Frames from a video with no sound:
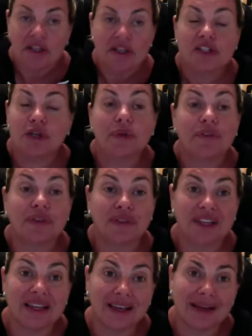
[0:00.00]
So if you're
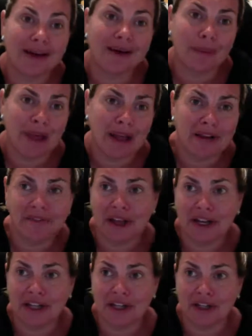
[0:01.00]
thinking, oh, I'm not
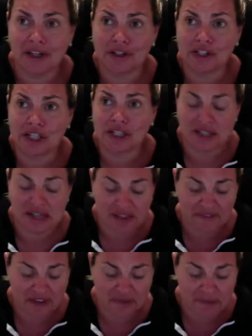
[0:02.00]
inviting her, she doesn't
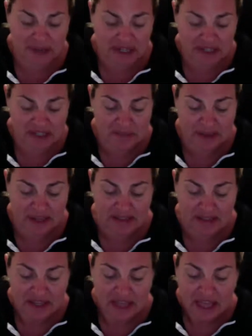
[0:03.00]
have enough money to spend,
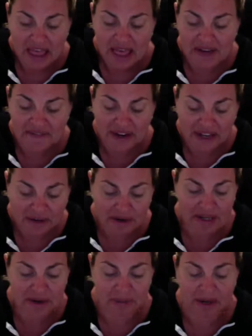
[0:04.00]
invite her
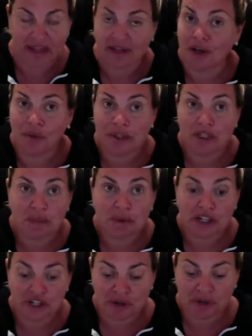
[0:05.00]
anyway. No one's
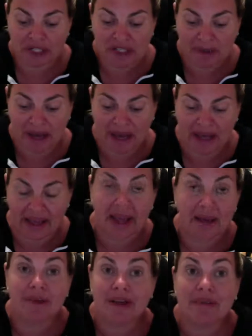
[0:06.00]
pressuring to buy,
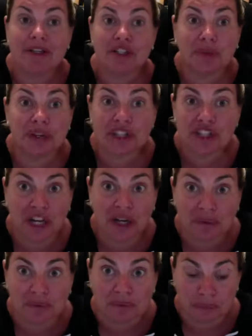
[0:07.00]
and maybe she'll book a show.
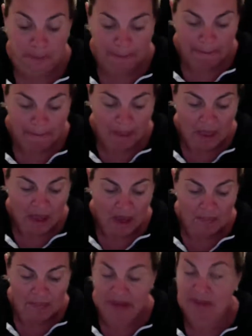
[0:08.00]

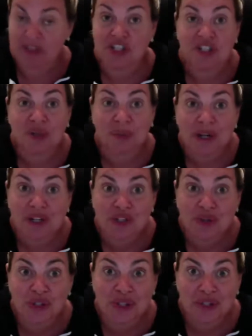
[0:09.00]
Maybe she's going to want to
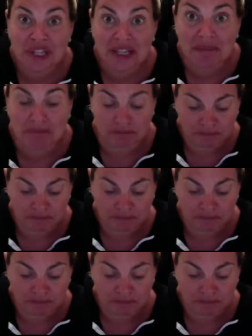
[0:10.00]
join your team.